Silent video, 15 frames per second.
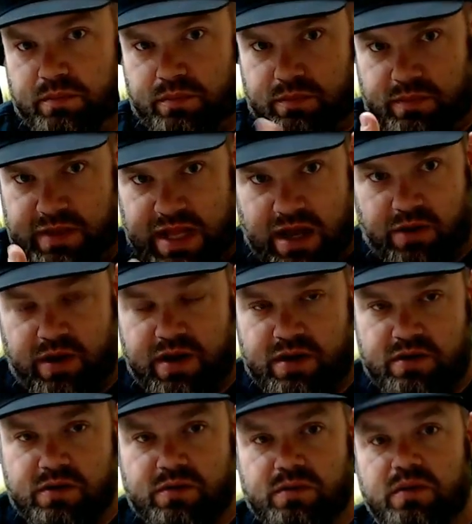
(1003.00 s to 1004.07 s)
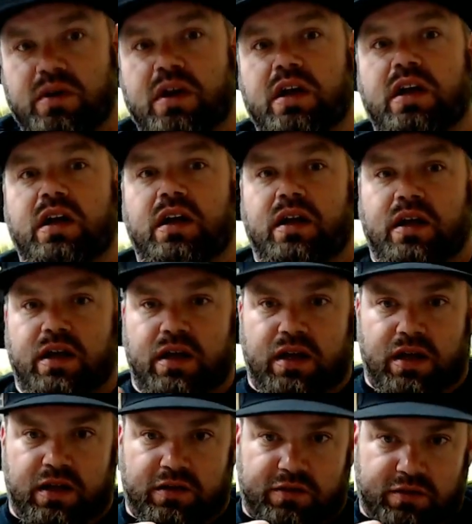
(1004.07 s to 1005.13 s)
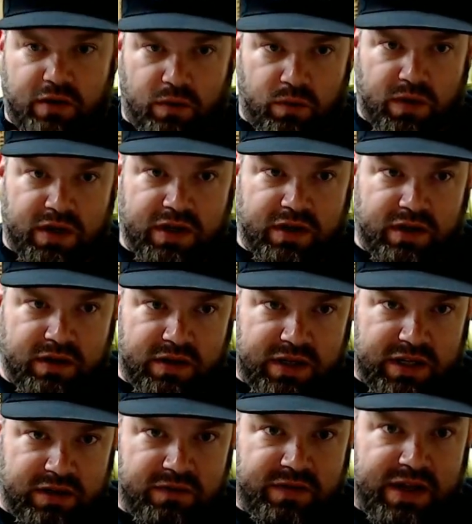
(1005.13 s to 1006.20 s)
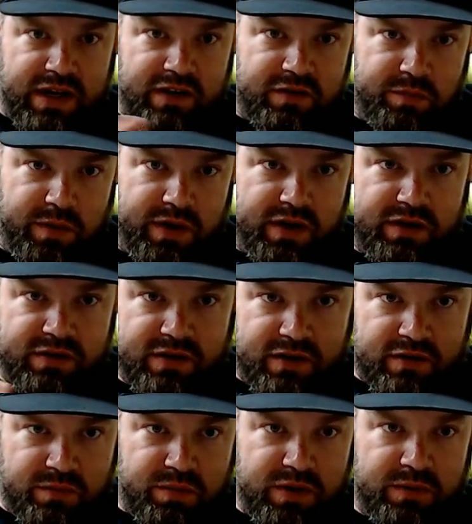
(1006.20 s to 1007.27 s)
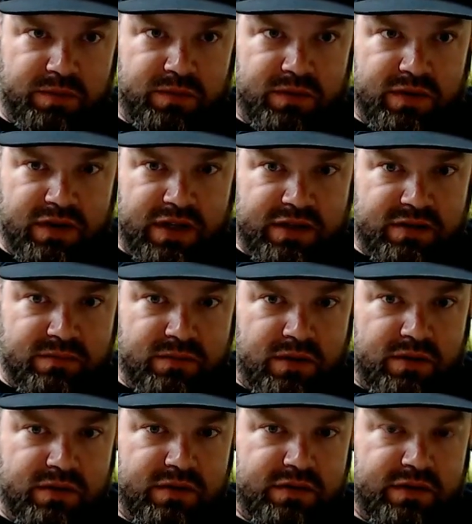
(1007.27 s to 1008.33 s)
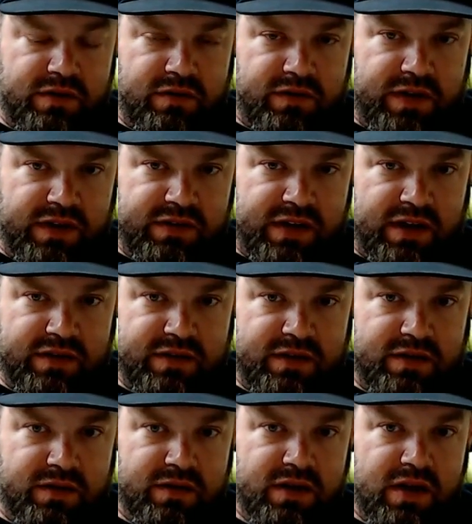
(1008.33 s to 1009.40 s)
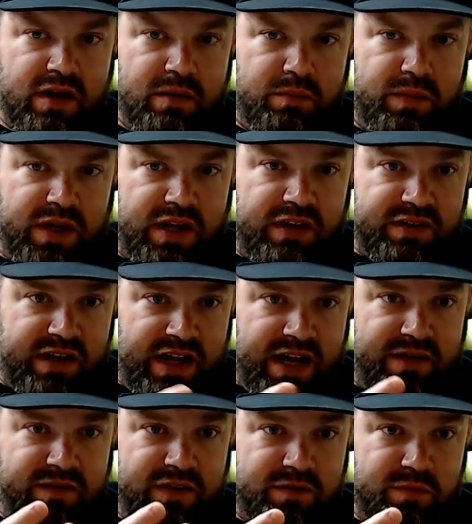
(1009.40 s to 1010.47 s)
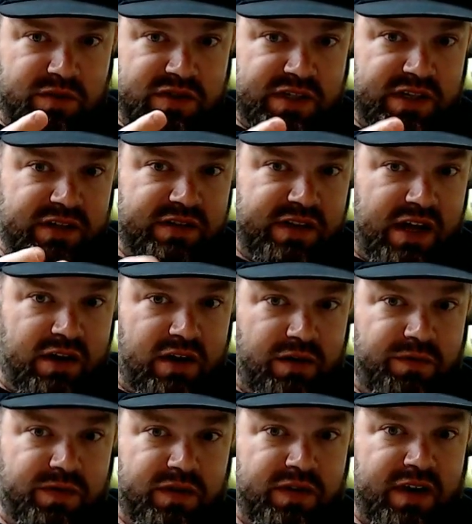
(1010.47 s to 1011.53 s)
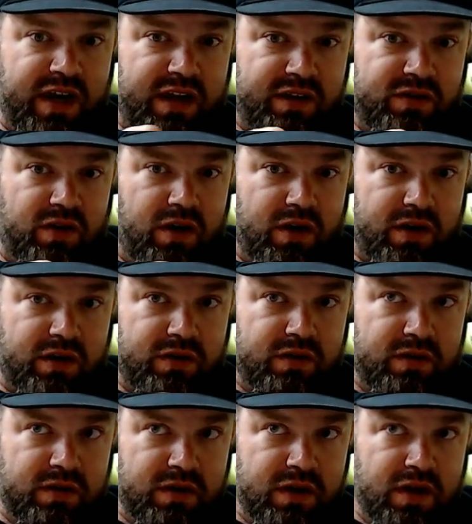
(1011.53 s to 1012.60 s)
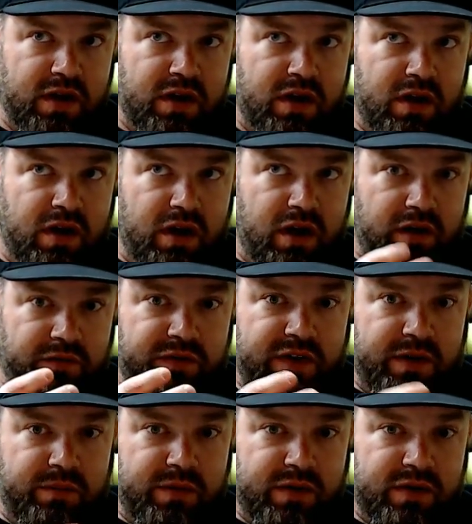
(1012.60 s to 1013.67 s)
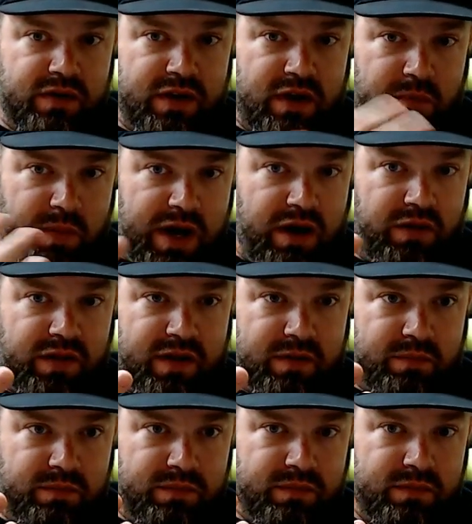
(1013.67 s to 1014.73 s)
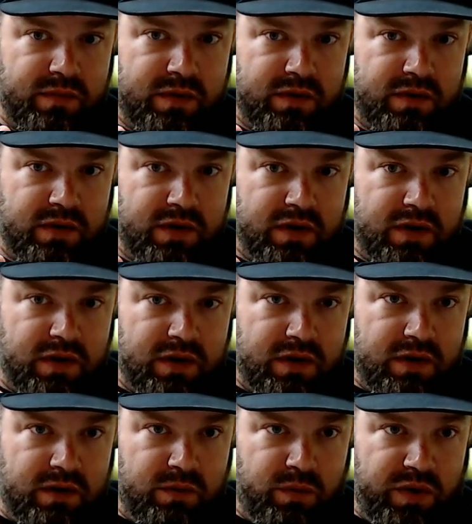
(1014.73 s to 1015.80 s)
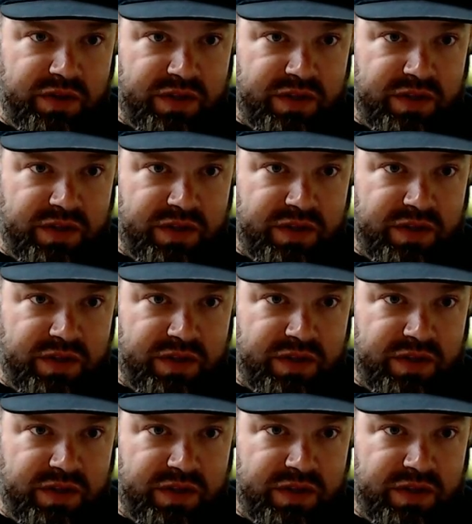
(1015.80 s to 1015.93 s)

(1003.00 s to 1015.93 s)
now I do. So I want to give that experience to other people and let them know that there's other things out there. Because I have these machines now, I feel that I can talk of them and about them with,